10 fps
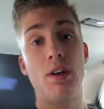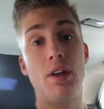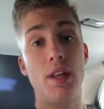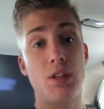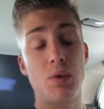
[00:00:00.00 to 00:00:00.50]

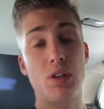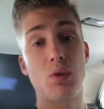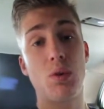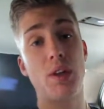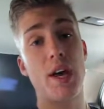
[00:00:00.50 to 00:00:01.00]
that's what it's
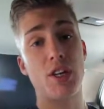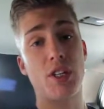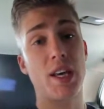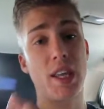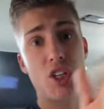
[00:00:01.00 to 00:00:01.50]
called,
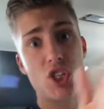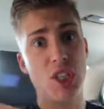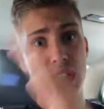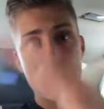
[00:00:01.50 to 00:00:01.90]
hashtag that shit,